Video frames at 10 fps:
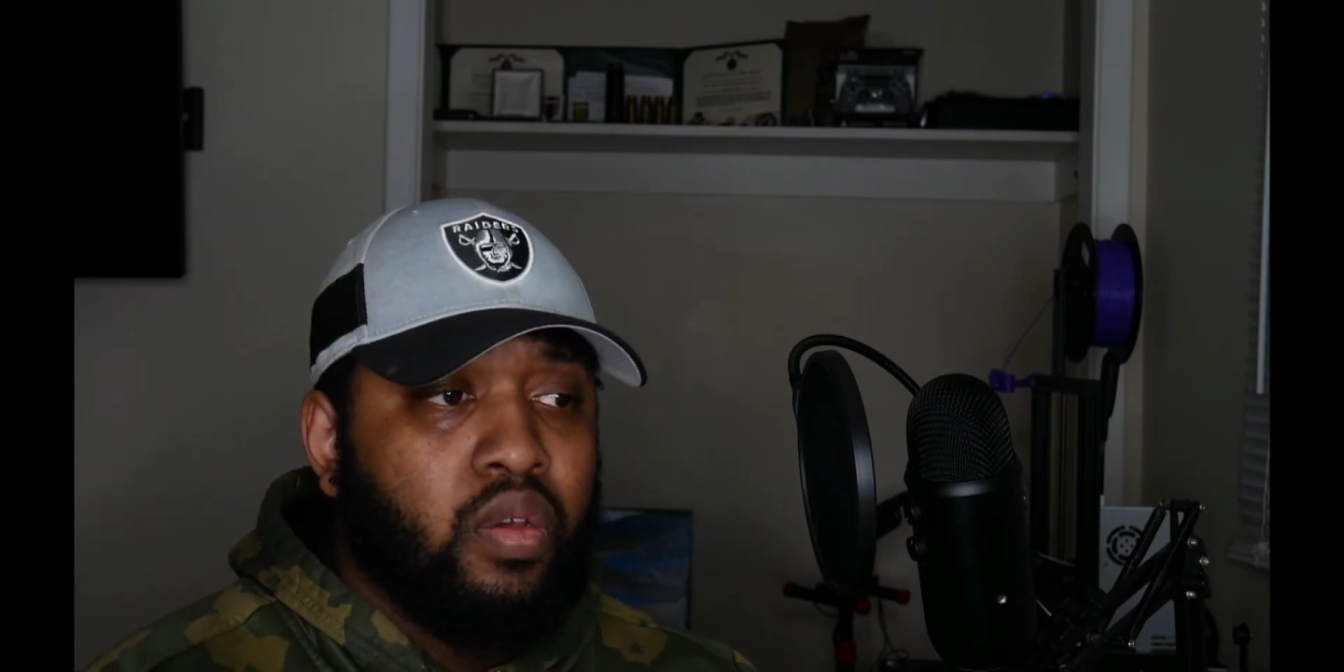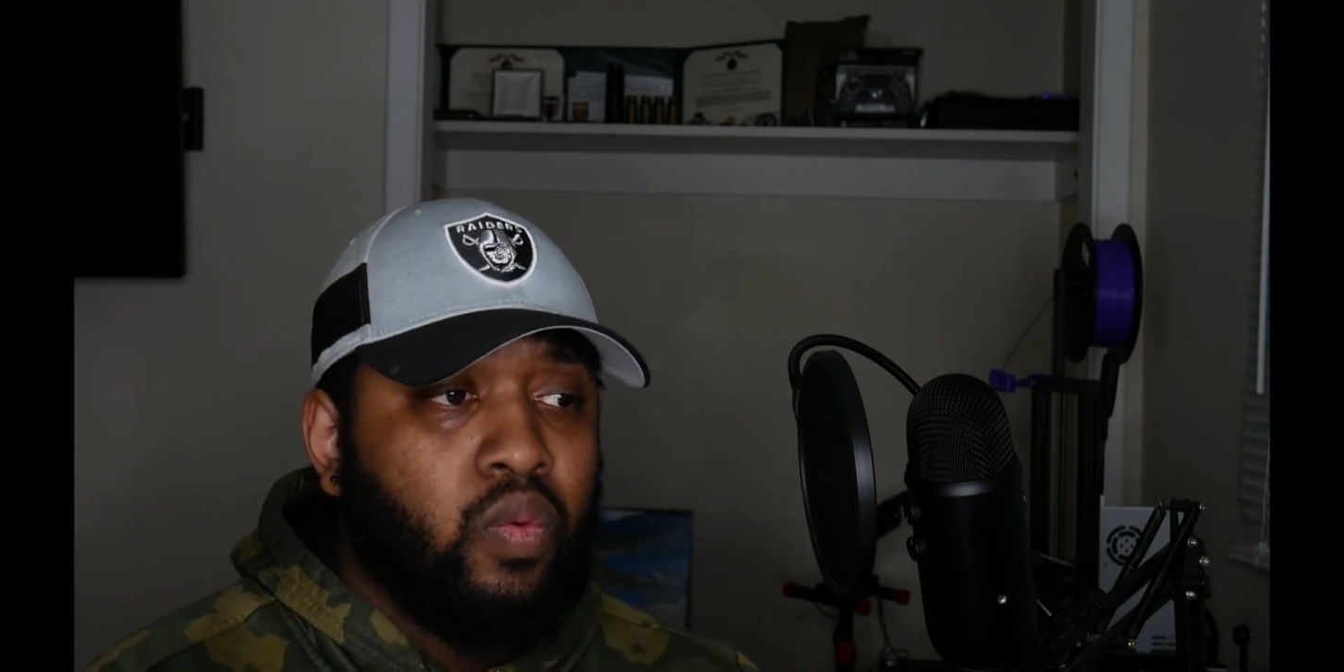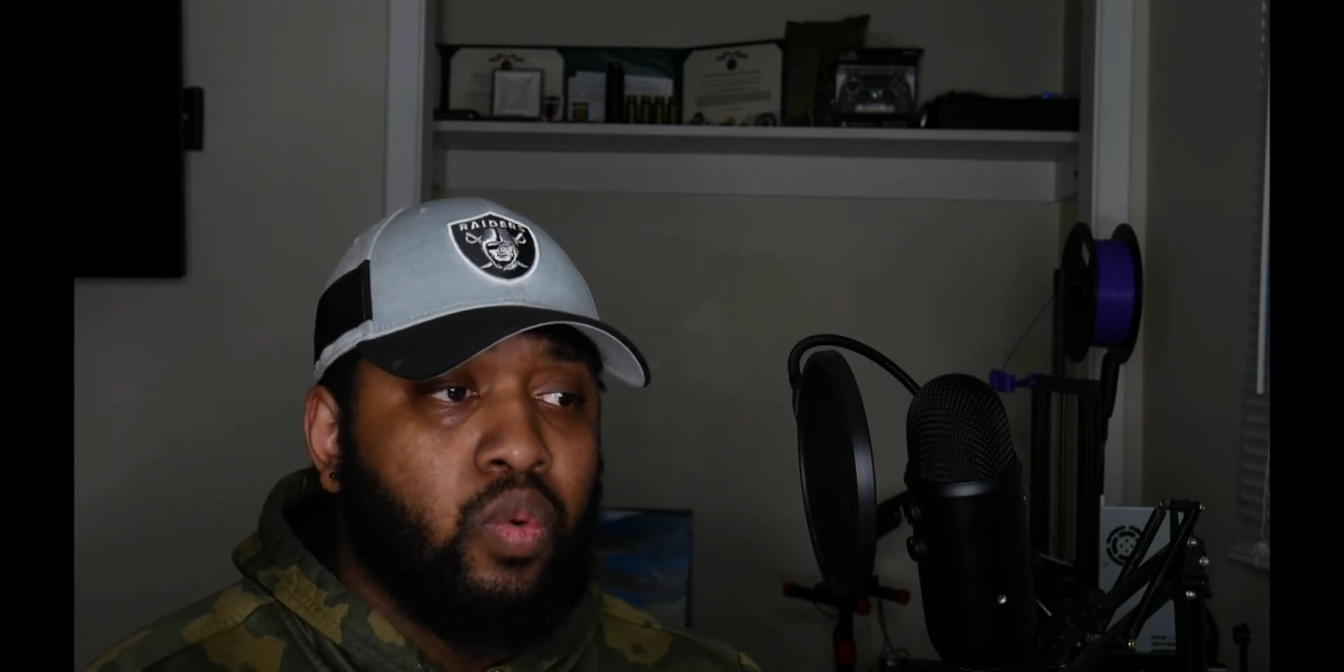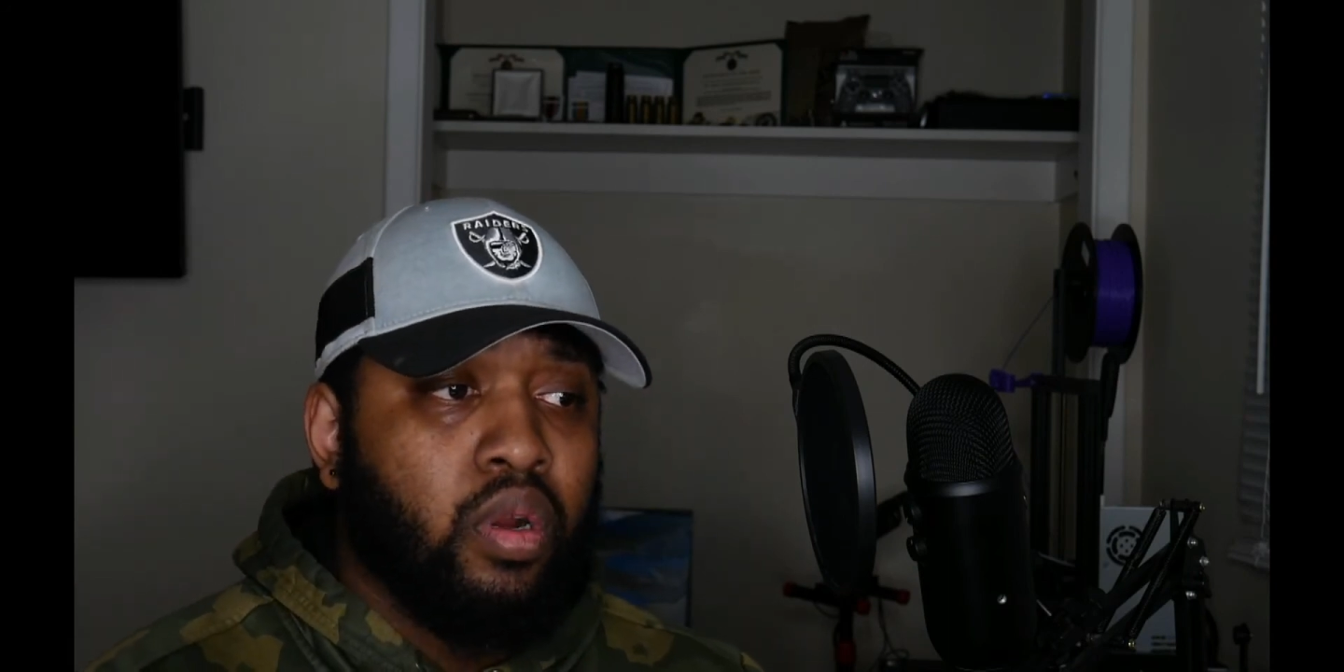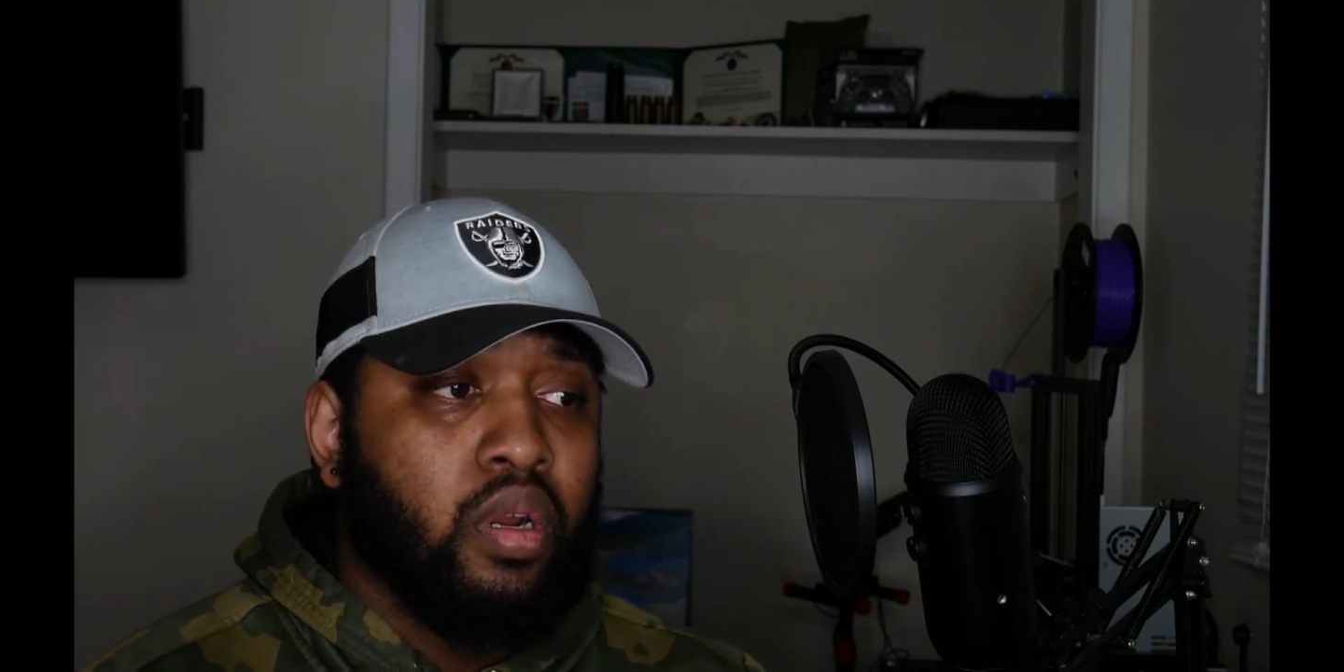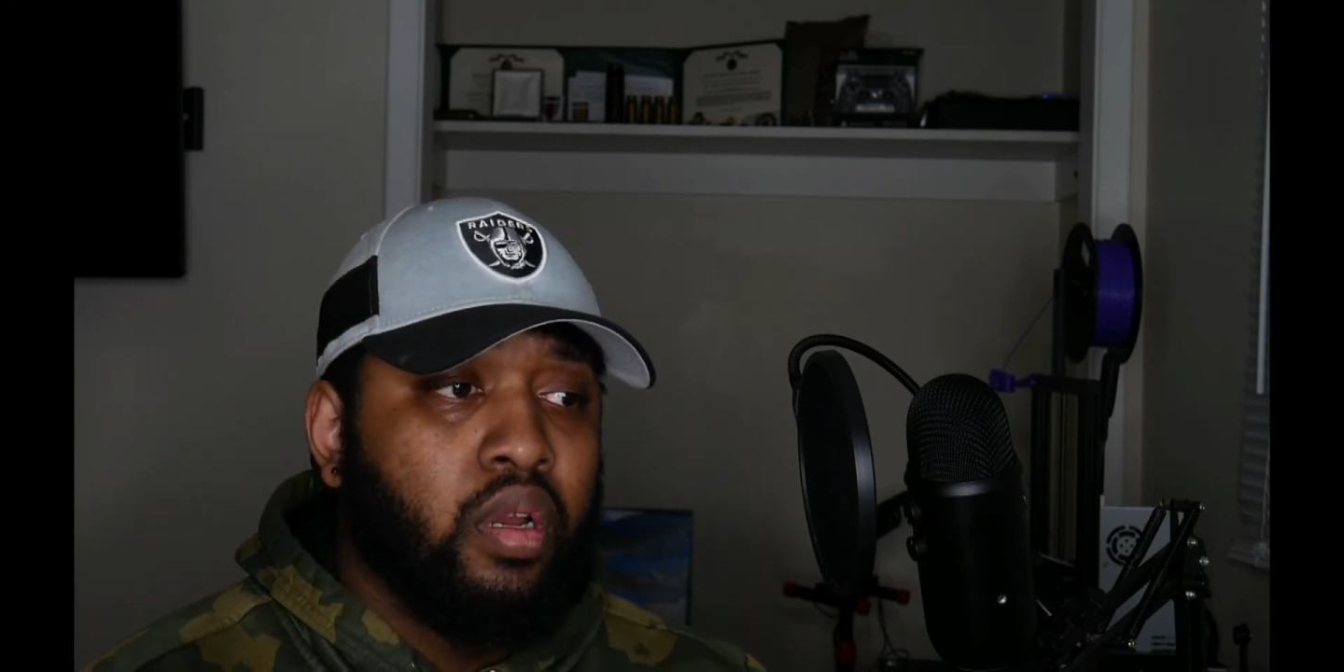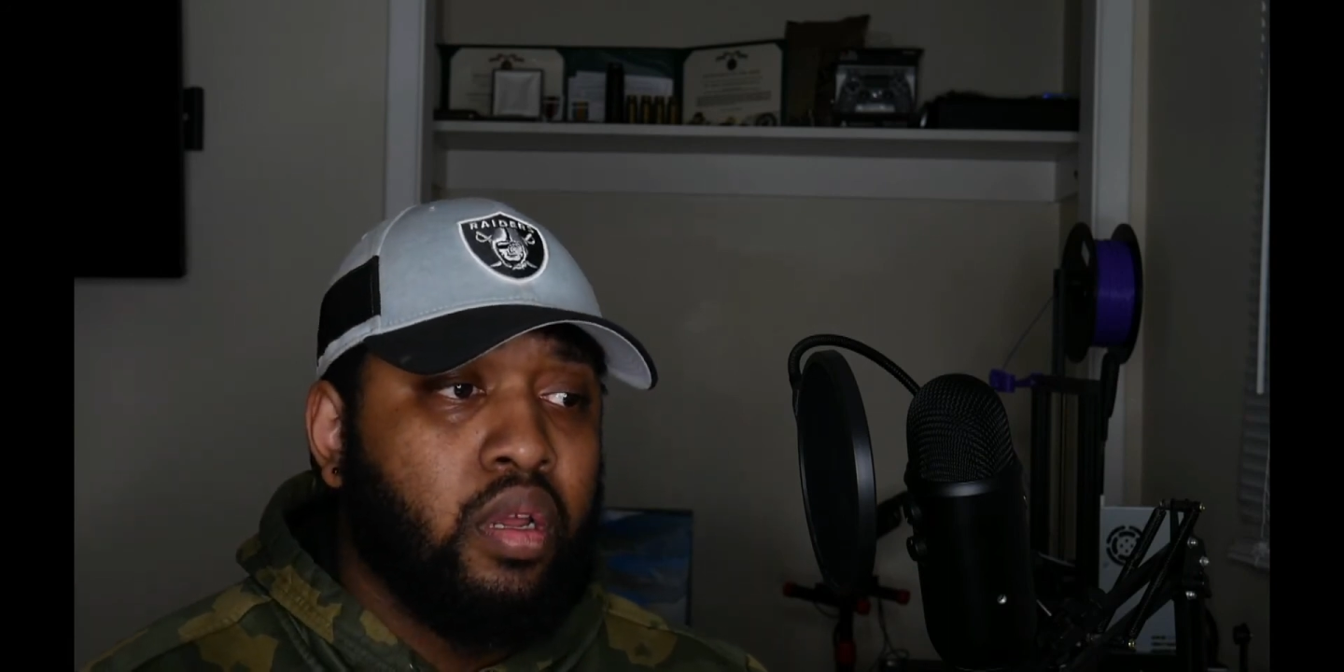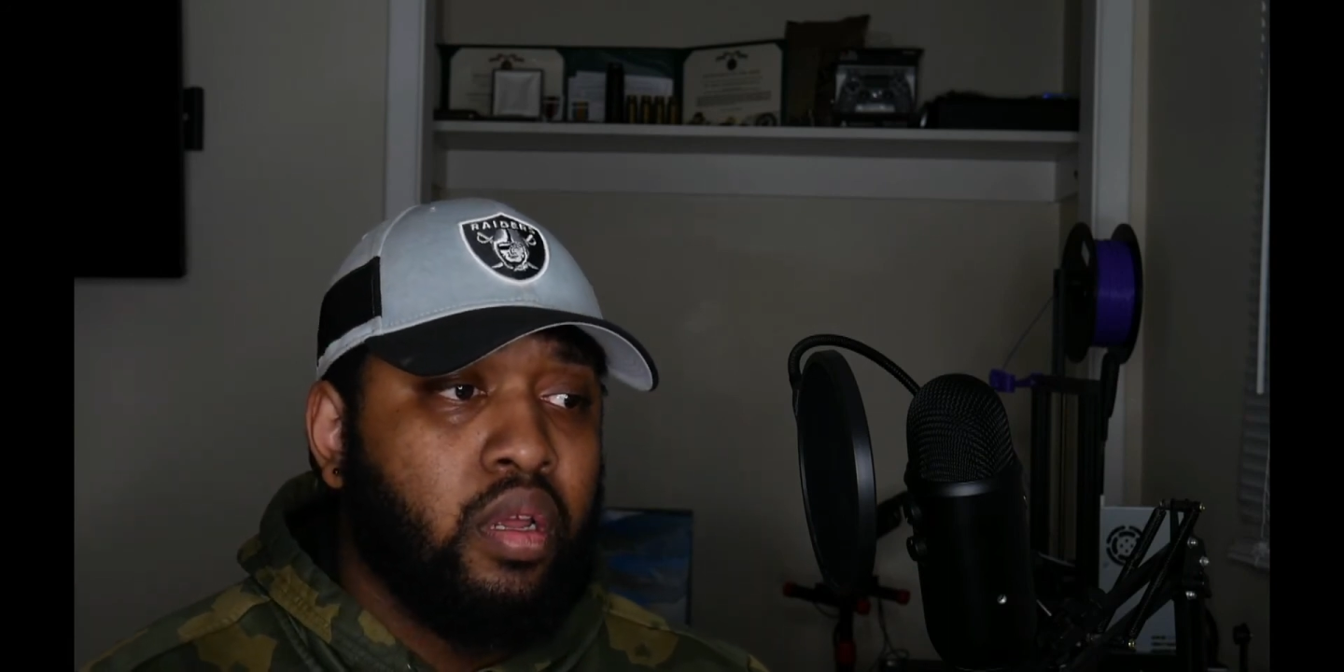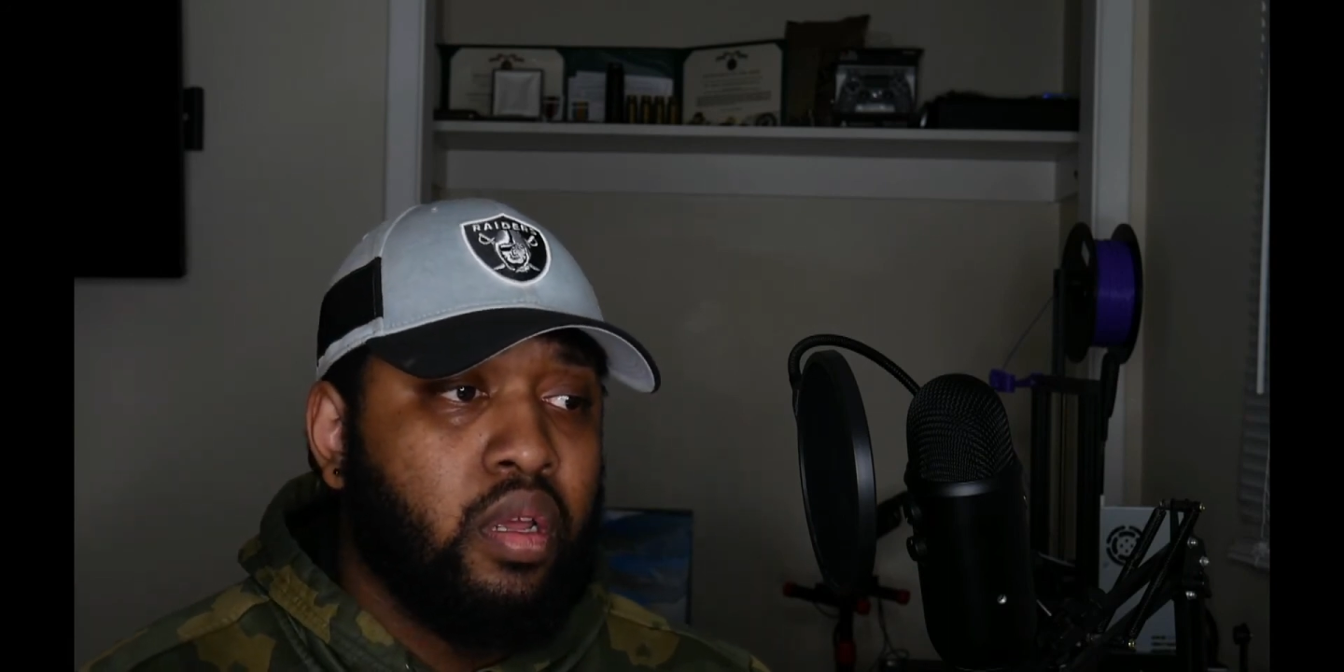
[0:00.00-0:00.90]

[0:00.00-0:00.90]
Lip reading: were